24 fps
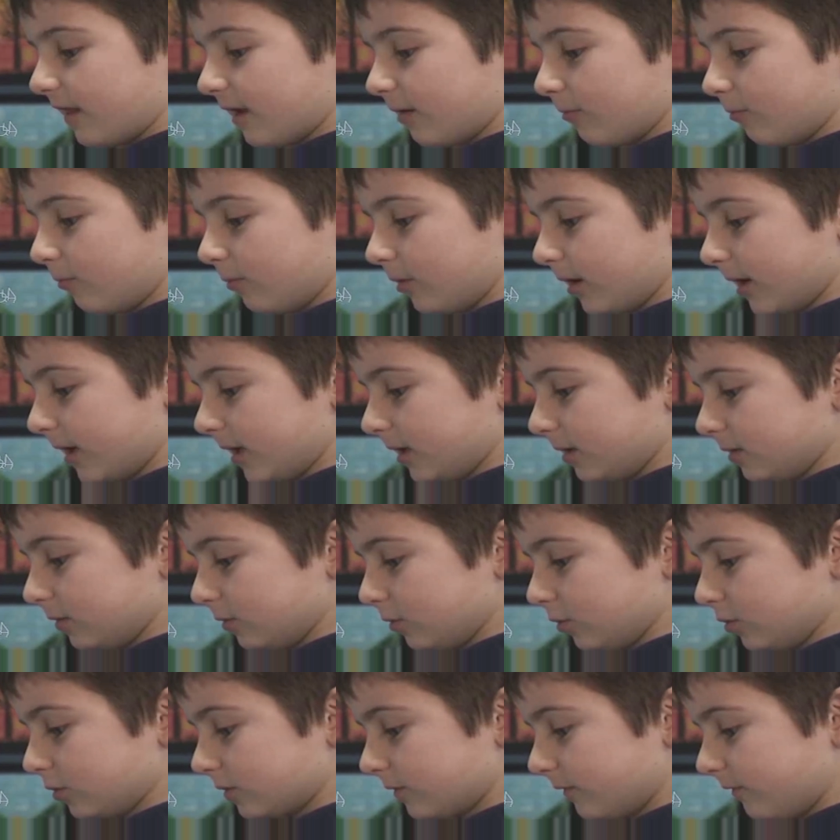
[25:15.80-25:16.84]
Then we
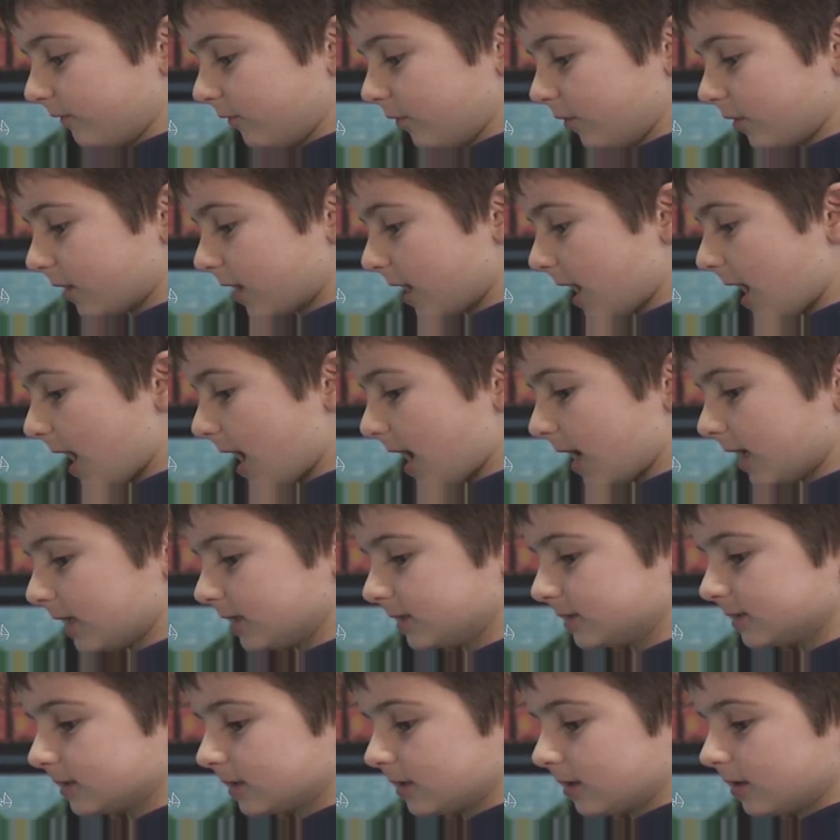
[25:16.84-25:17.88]
looked for
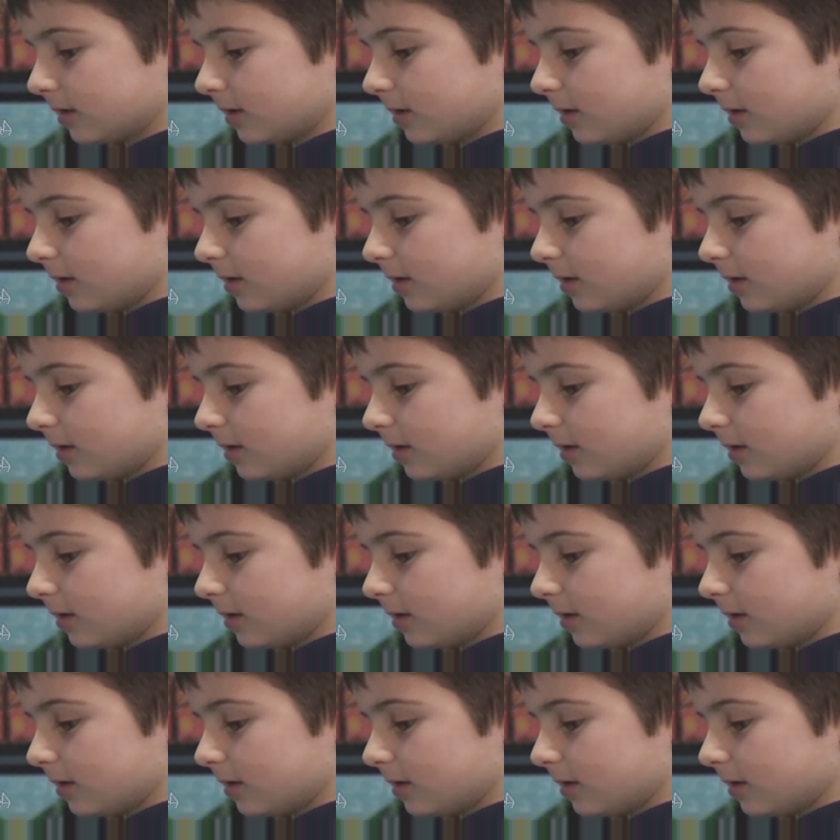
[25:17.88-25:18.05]
cars.